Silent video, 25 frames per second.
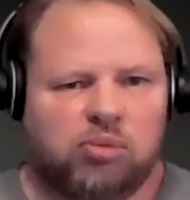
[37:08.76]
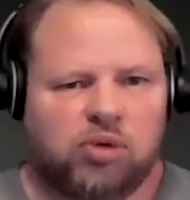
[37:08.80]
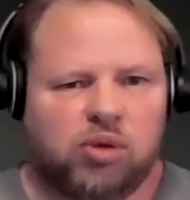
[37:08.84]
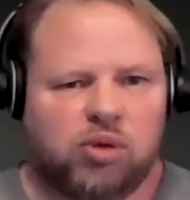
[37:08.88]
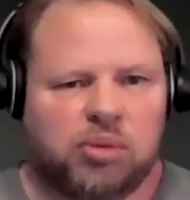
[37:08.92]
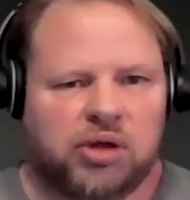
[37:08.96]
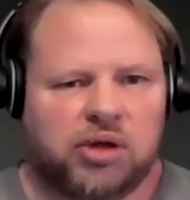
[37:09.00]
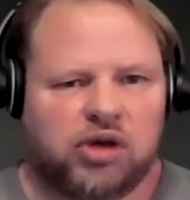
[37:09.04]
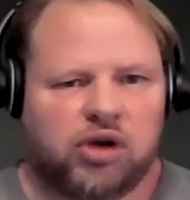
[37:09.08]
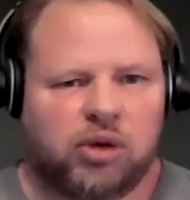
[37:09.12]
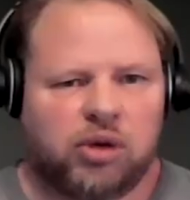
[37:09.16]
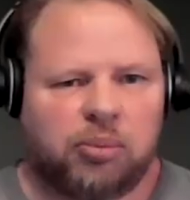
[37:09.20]

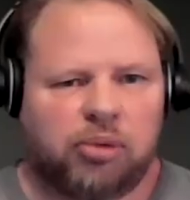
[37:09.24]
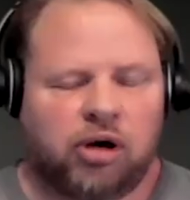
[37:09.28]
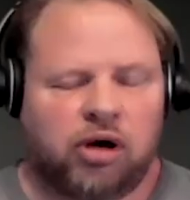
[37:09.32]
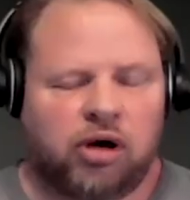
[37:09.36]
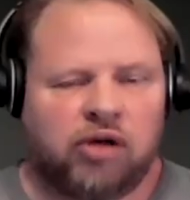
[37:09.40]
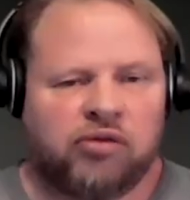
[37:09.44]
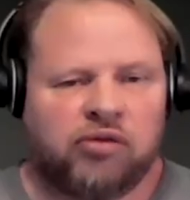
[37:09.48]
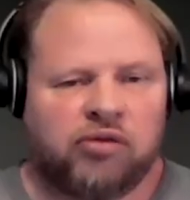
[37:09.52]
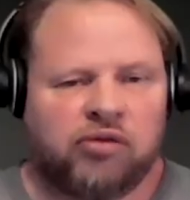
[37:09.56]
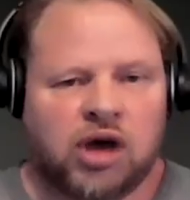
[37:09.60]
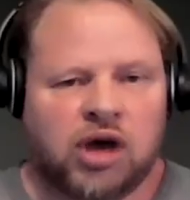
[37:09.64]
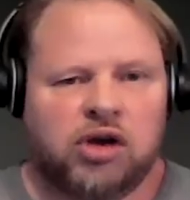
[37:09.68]
movement you're part
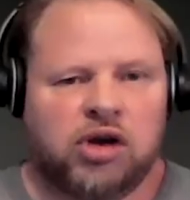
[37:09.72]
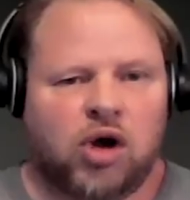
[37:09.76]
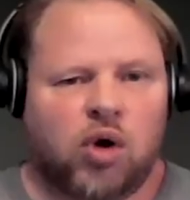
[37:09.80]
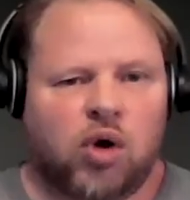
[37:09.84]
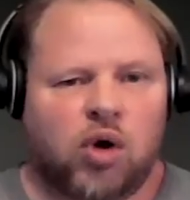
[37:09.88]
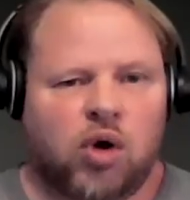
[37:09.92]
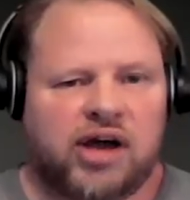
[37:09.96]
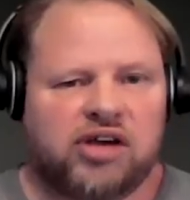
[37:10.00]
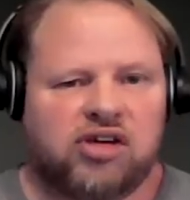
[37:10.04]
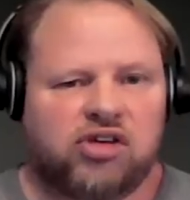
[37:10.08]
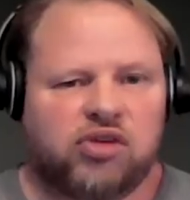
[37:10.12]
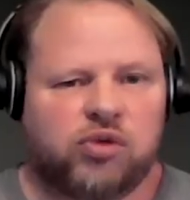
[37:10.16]
of. No,
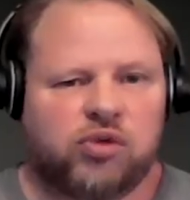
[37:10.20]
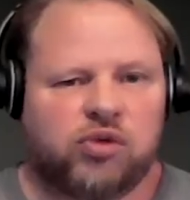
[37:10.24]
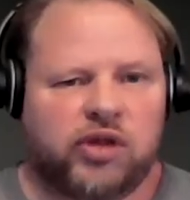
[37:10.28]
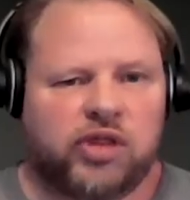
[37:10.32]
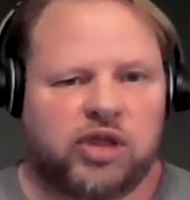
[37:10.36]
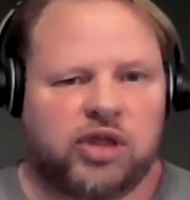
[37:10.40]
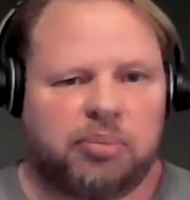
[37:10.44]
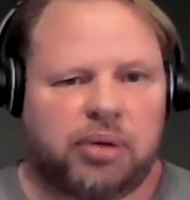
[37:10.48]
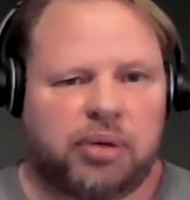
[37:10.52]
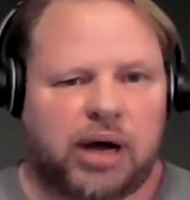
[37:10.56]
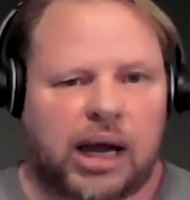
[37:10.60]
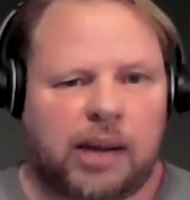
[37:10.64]
I just read
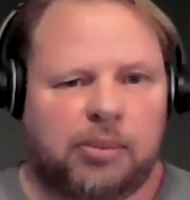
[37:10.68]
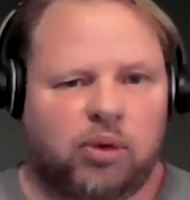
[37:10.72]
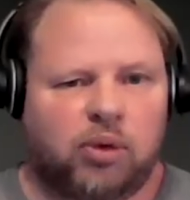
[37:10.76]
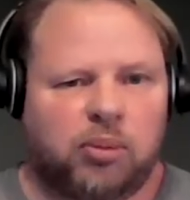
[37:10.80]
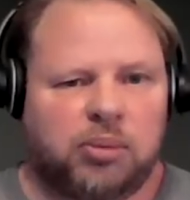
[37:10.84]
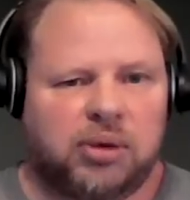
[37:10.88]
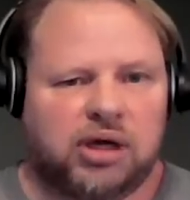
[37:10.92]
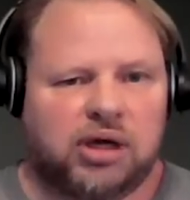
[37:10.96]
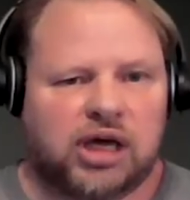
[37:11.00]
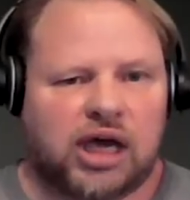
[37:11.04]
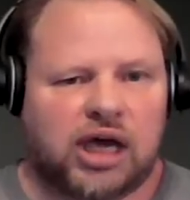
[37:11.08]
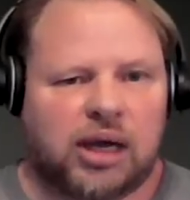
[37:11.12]
the Bible and
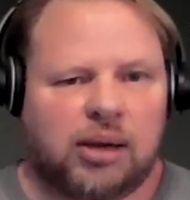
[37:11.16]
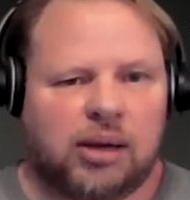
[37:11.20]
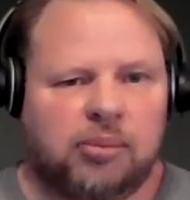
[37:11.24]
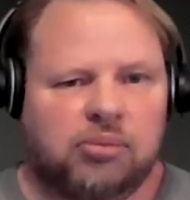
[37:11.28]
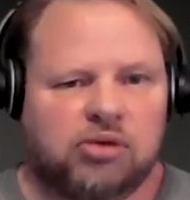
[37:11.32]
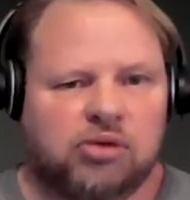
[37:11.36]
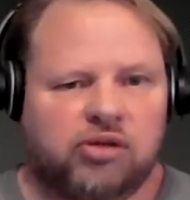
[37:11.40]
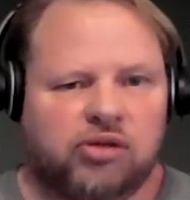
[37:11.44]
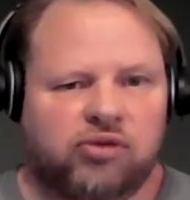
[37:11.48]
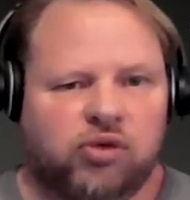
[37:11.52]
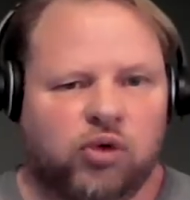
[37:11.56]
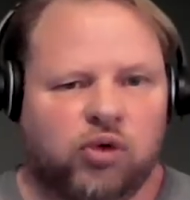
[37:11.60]
became
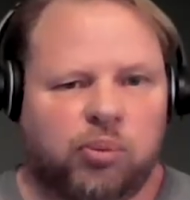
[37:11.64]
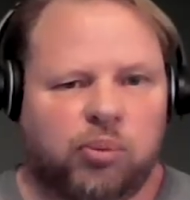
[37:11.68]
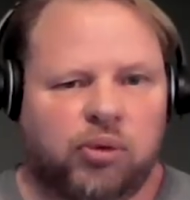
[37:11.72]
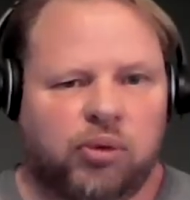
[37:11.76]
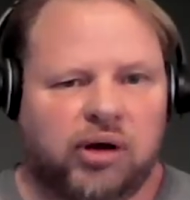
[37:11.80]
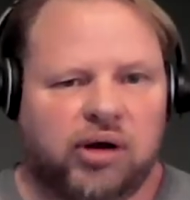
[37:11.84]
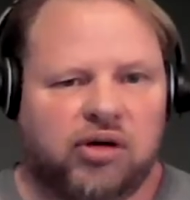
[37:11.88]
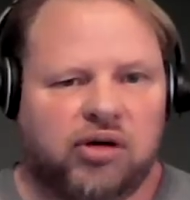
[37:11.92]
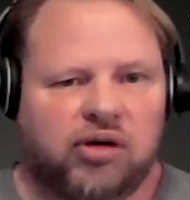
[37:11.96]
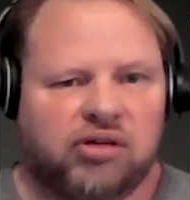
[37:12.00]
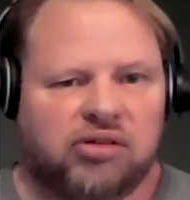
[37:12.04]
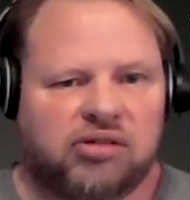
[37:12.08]
to Full
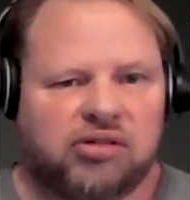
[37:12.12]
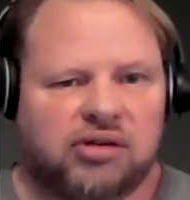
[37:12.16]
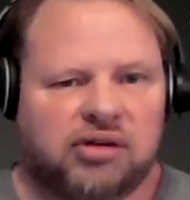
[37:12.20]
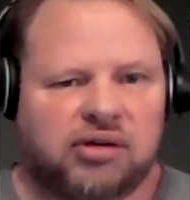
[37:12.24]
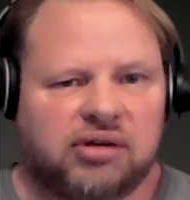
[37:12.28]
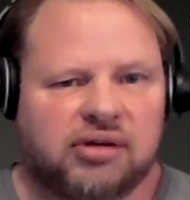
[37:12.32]
Preterist.